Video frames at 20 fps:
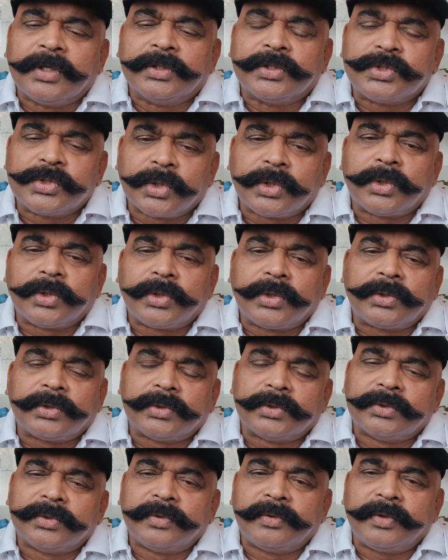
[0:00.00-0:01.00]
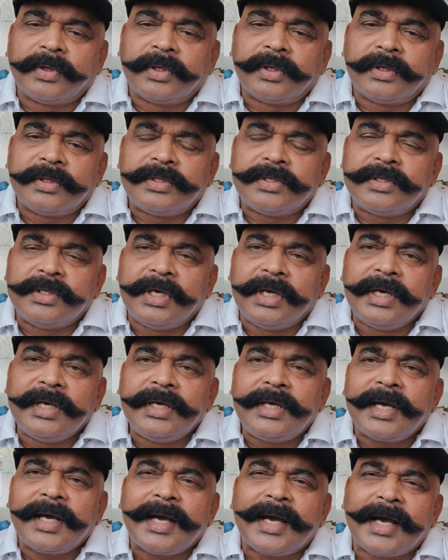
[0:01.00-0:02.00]
So,
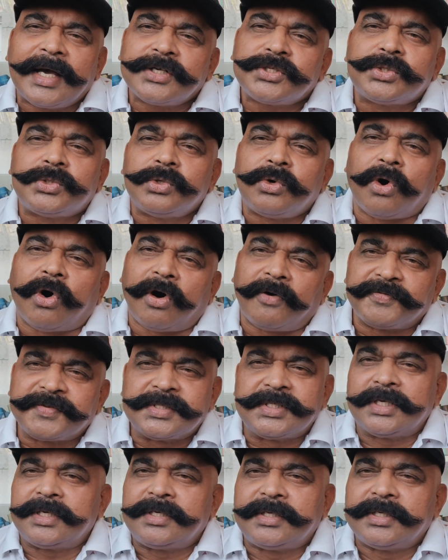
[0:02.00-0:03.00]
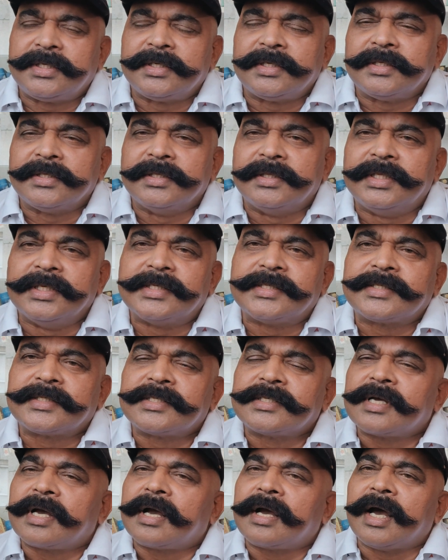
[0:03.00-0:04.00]
India has to offset
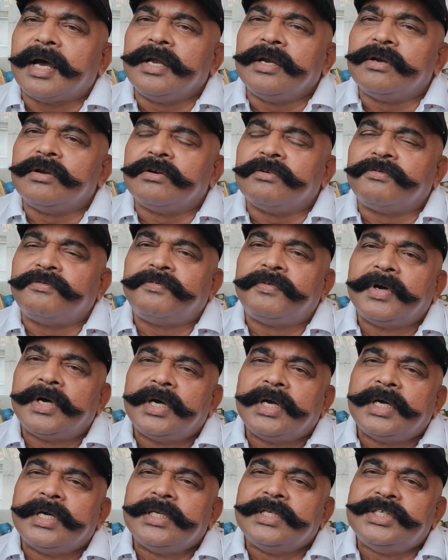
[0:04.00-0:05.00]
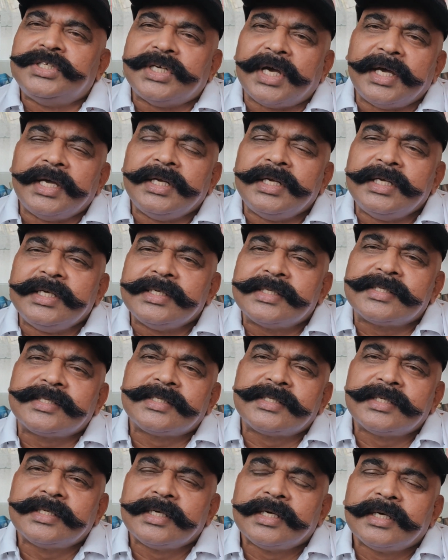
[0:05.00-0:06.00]
this kind of
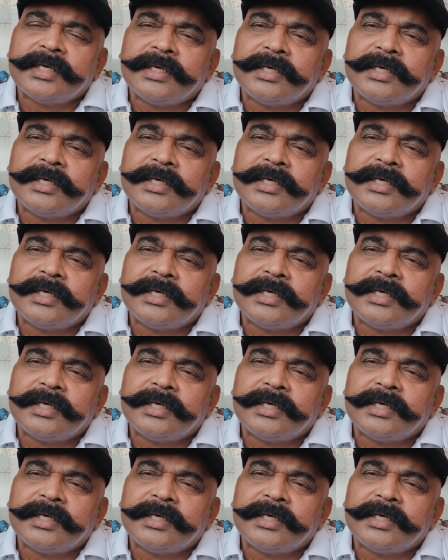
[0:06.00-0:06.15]
Chinese